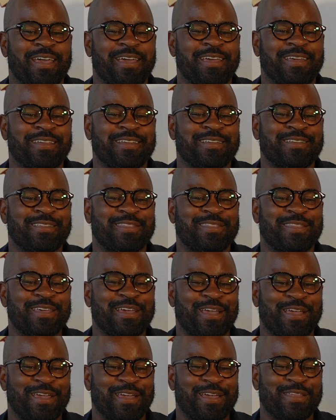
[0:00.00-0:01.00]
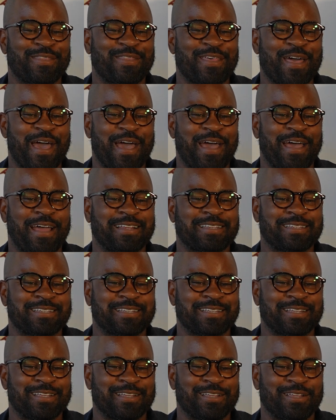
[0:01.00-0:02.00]
and thinking that
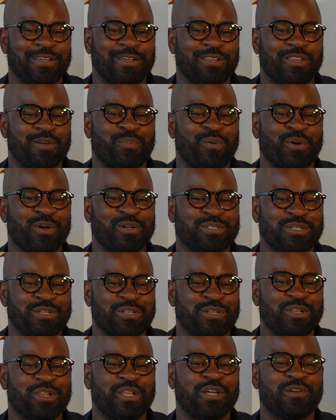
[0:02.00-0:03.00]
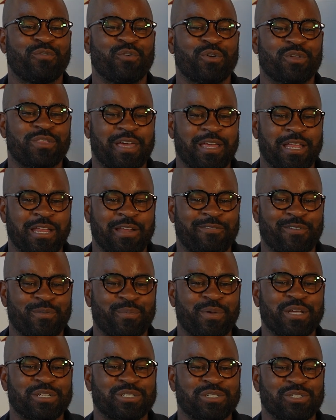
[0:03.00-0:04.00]
the person delivering that
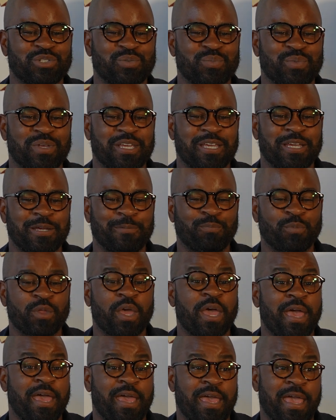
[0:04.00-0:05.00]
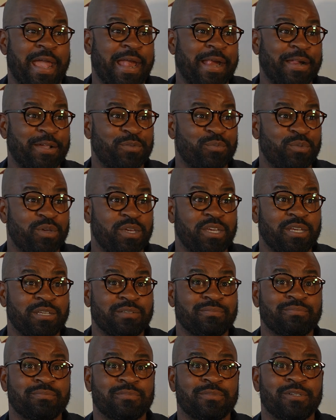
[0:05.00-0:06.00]
information to me hated me,
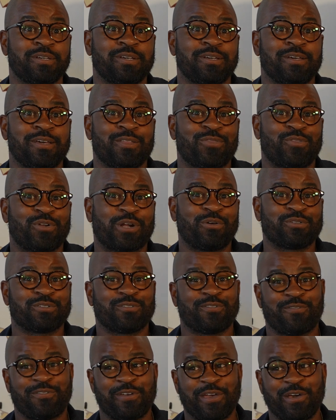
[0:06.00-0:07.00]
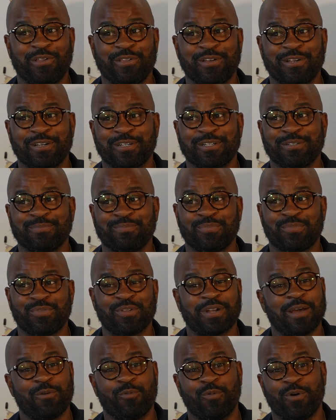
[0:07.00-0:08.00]
thought I was a failure,
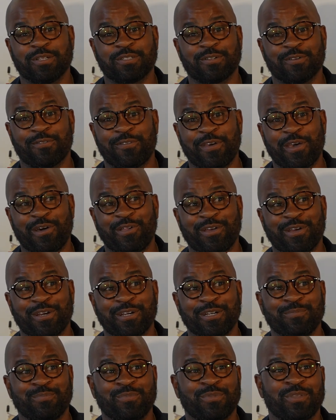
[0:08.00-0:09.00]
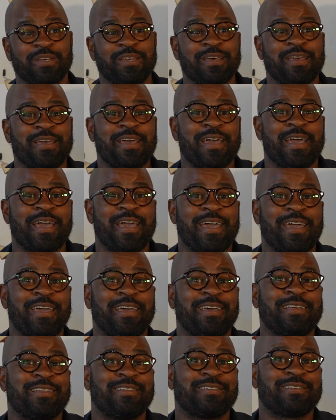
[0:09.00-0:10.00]
that I was a failure.
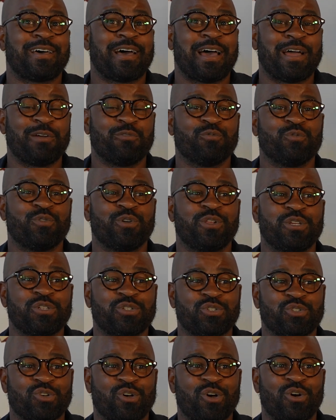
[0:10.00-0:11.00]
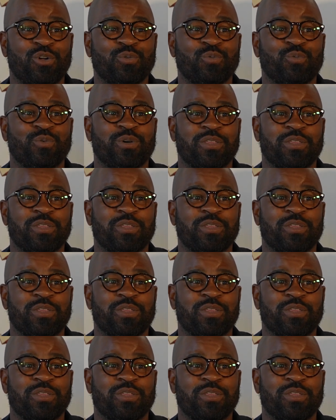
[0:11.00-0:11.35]
And I really struggled